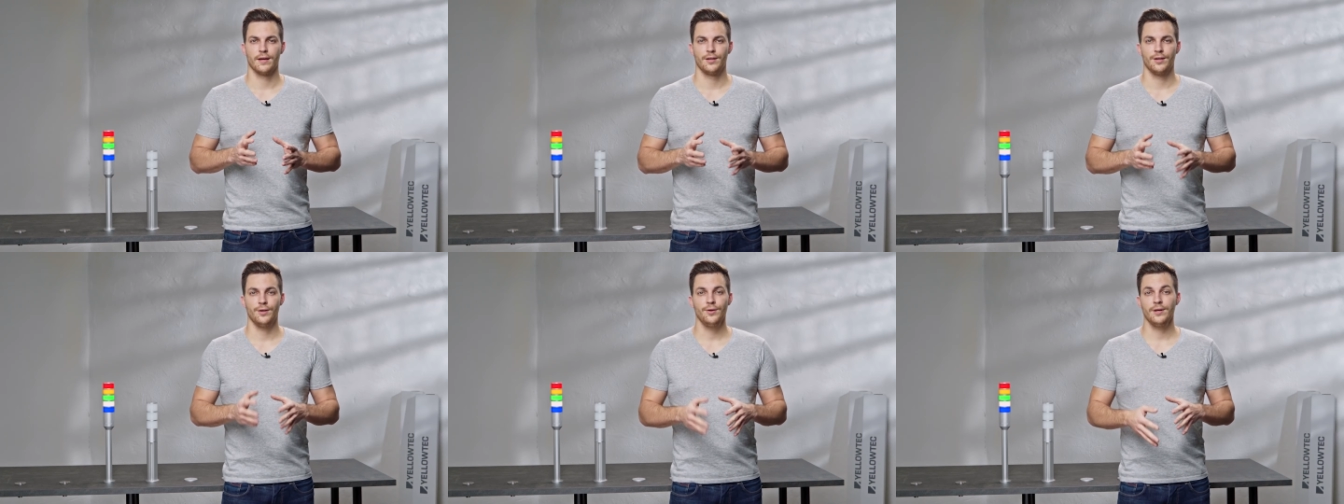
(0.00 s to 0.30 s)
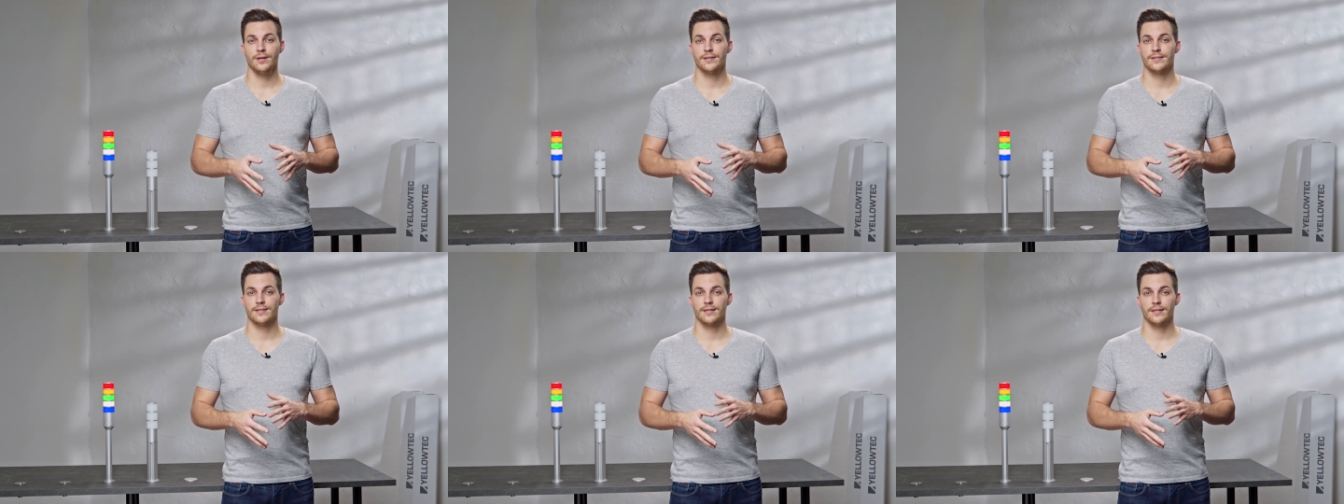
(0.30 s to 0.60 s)
You
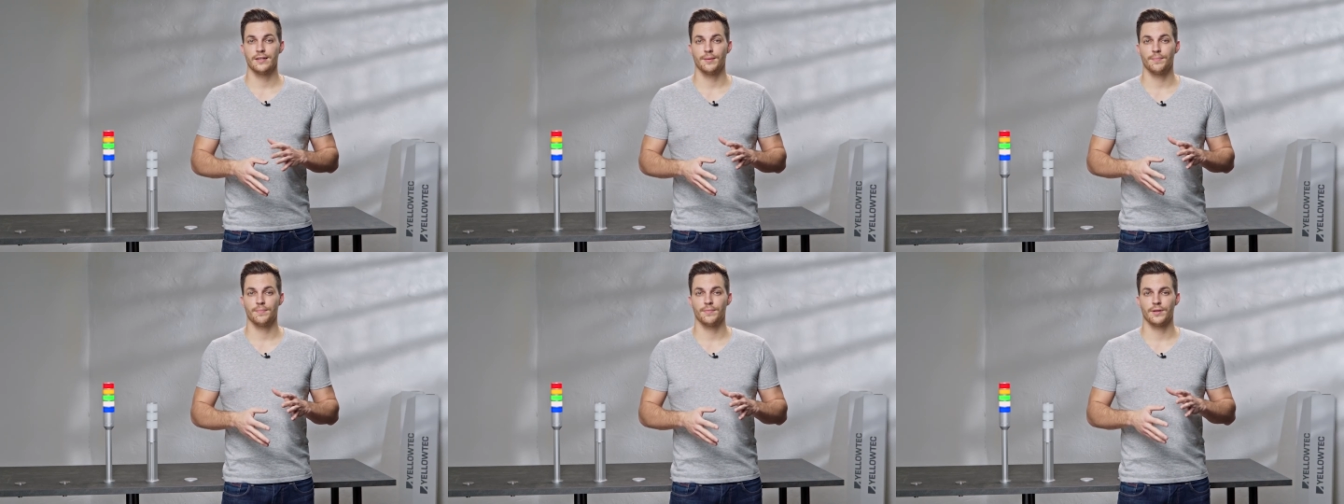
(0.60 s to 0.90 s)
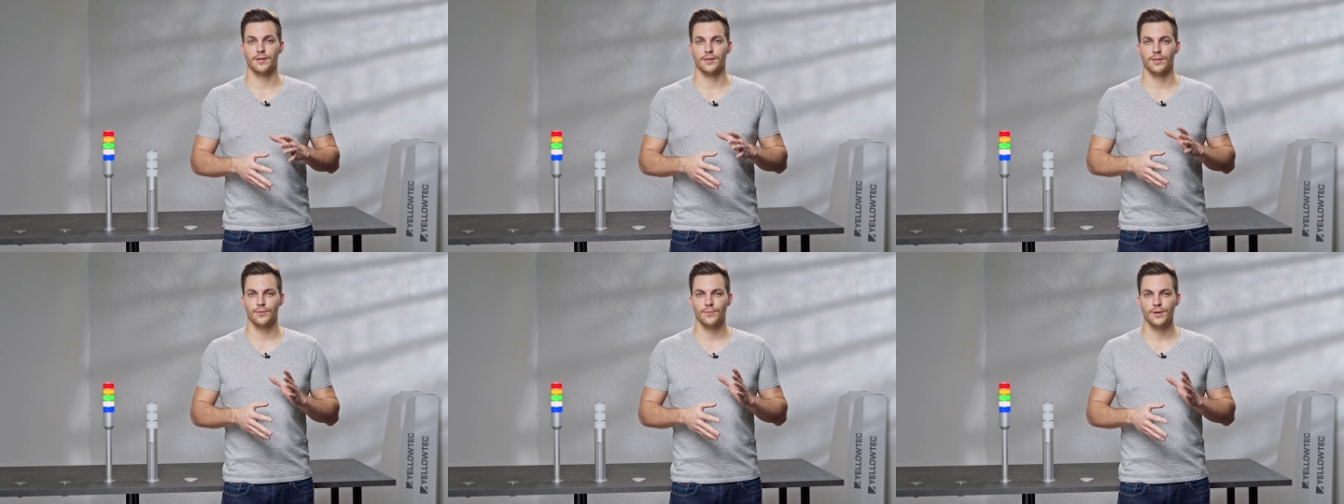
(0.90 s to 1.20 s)
can set up
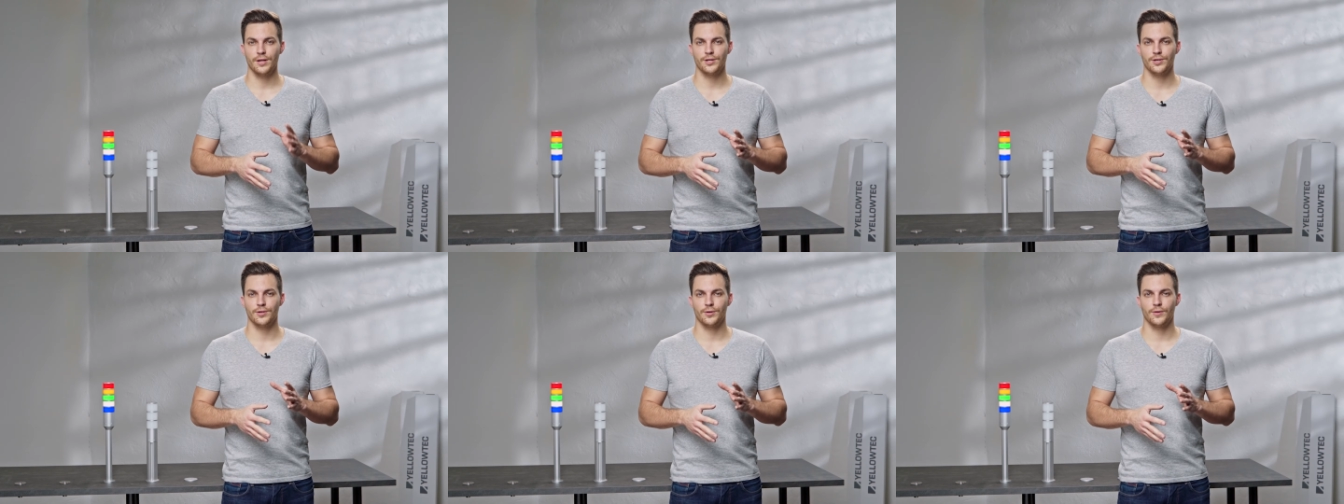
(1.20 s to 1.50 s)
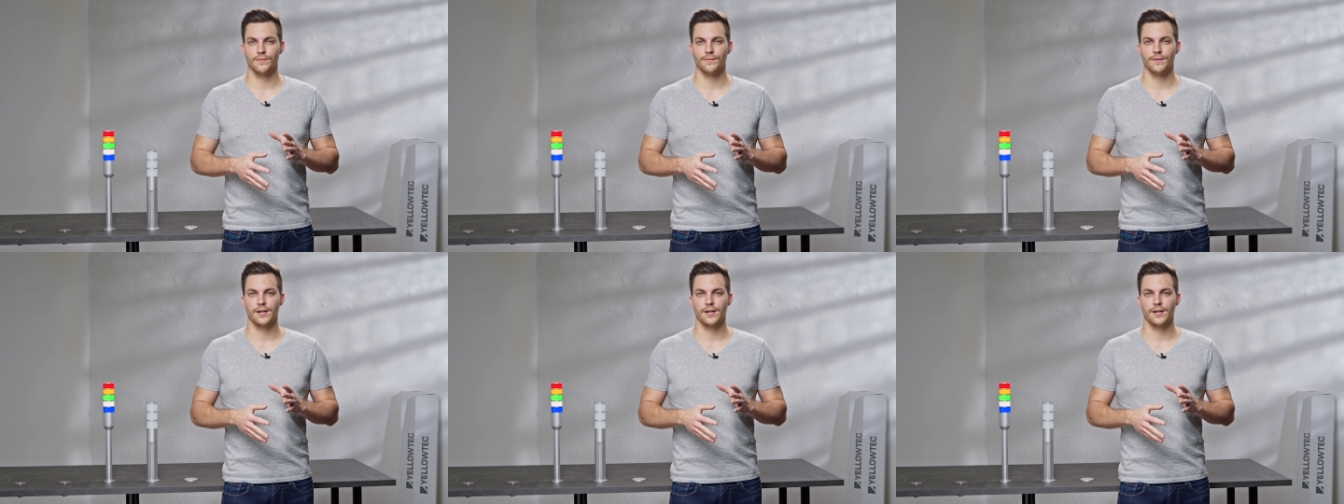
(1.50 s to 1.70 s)
the threshold